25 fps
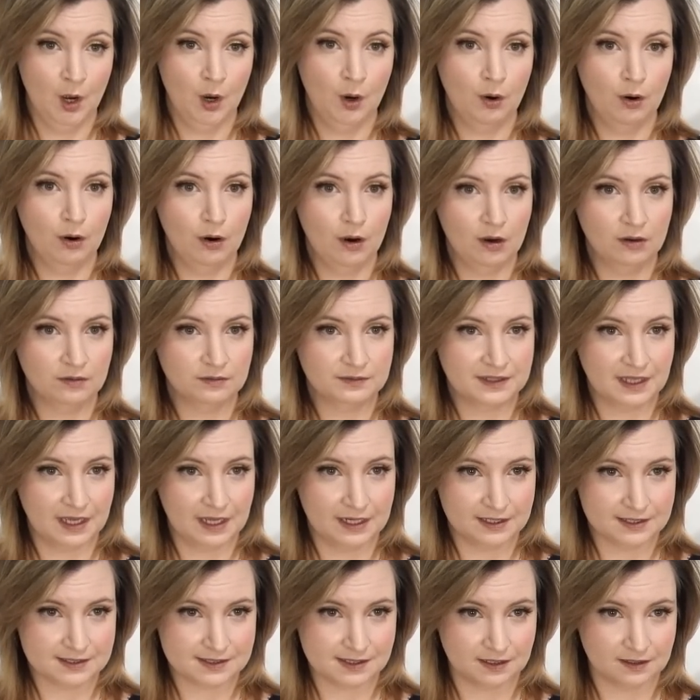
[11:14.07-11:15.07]
Oh,
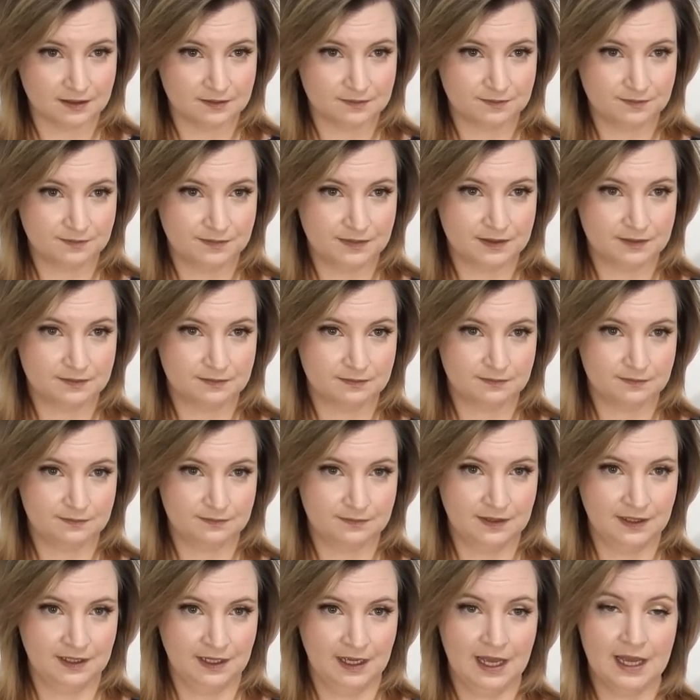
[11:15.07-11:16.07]
that is a roast beef,
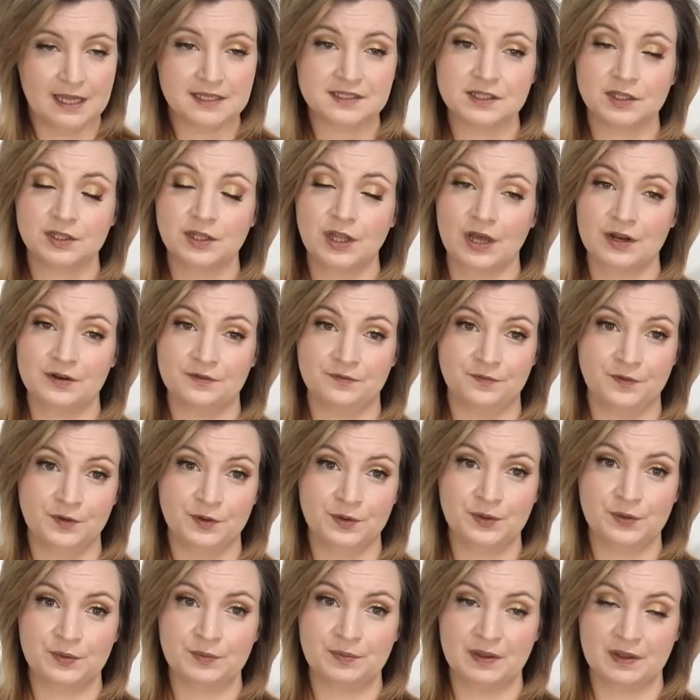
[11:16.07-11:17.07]
chicken. That's a lot of
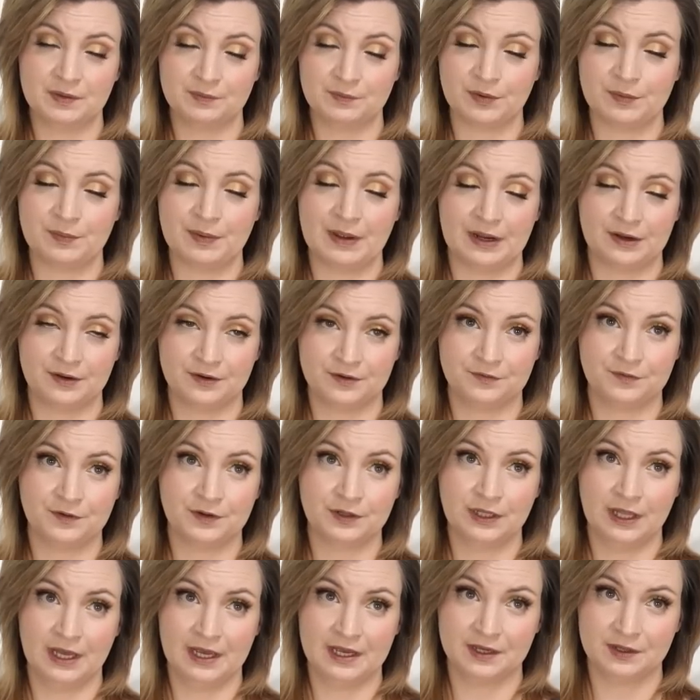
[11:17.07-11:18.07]
food being prepared for
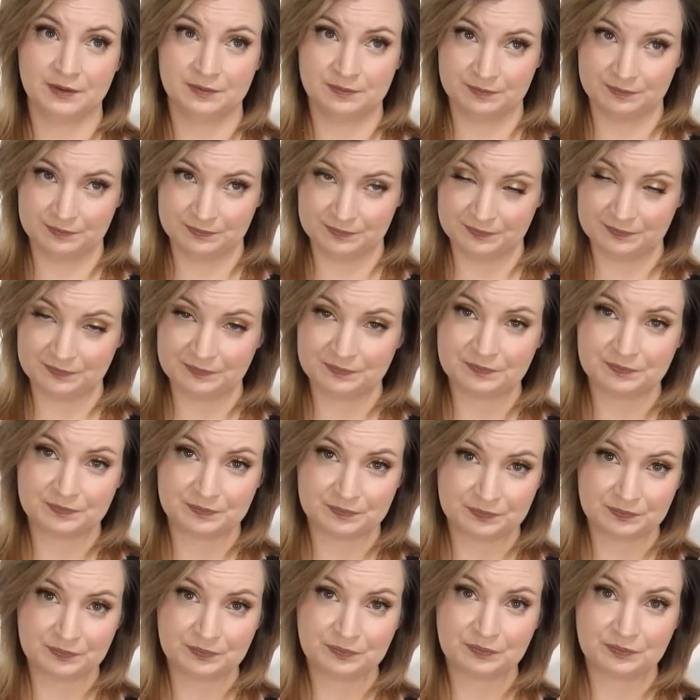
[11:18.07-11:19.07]
like unless I'm much
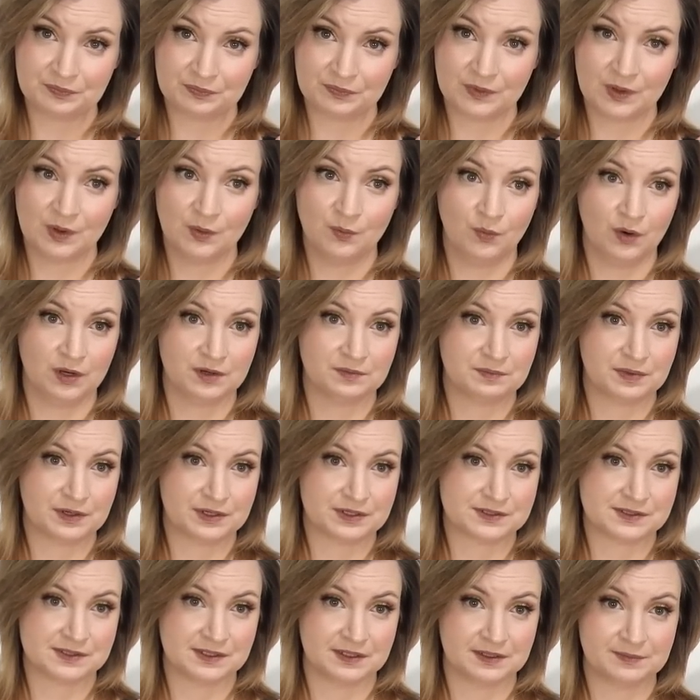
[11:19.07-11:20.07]
mistaken. One
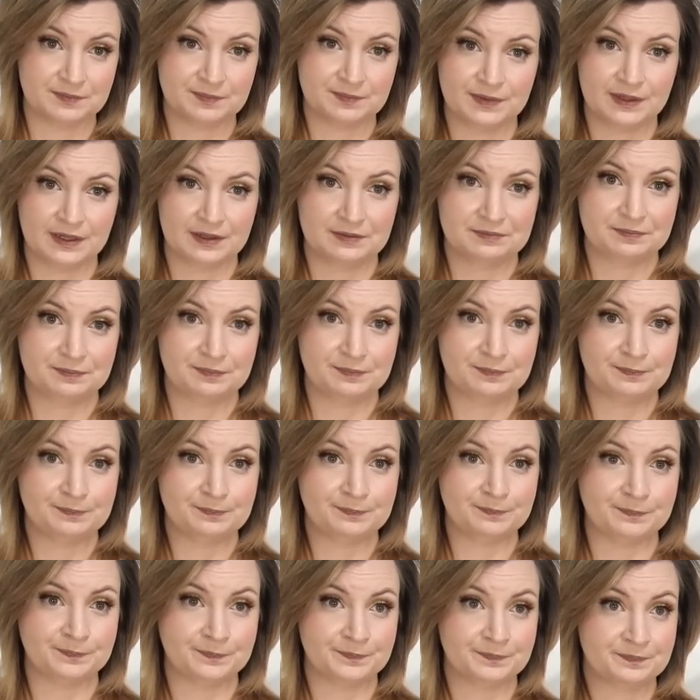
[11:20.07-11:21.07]
person, but
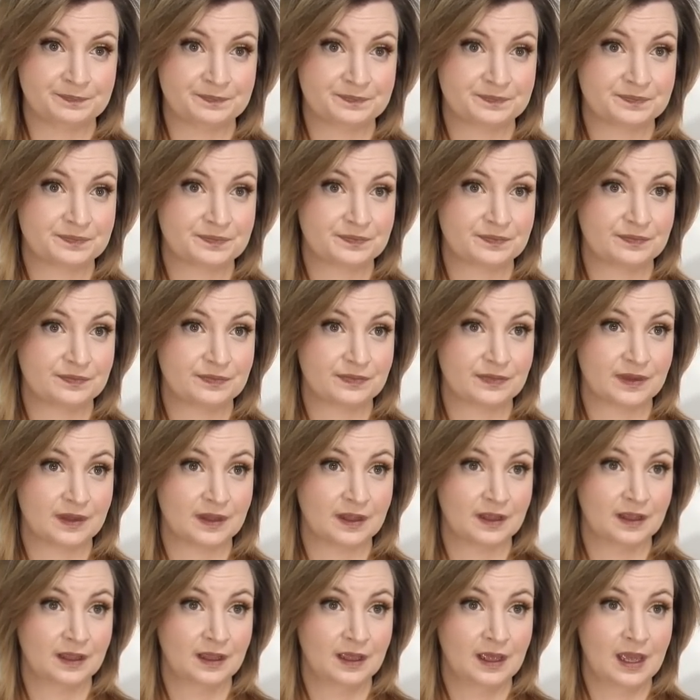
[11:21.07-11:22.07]

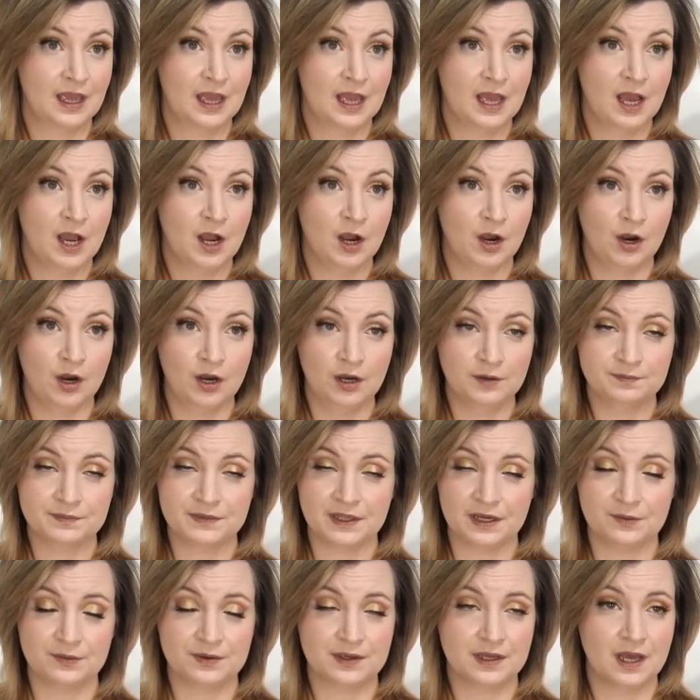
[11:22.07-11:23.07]
yes, well, pass. Oh,
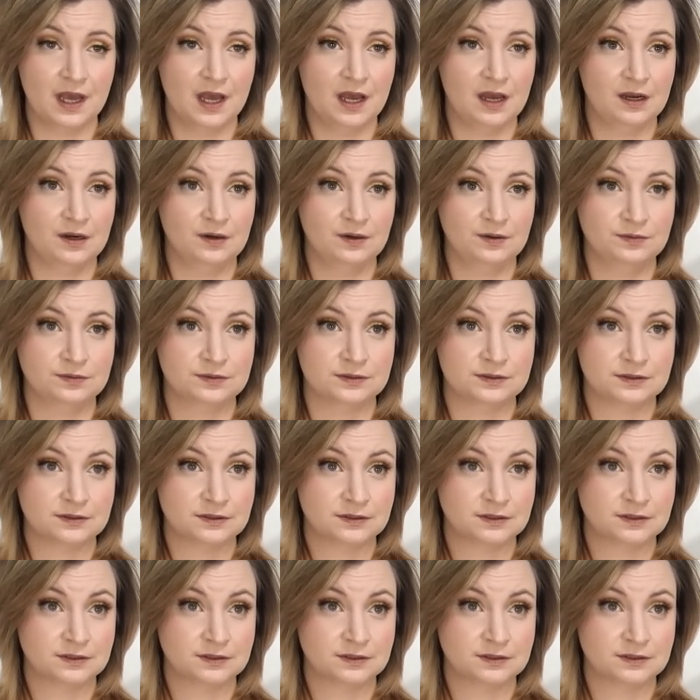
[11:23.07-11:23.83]
there we go.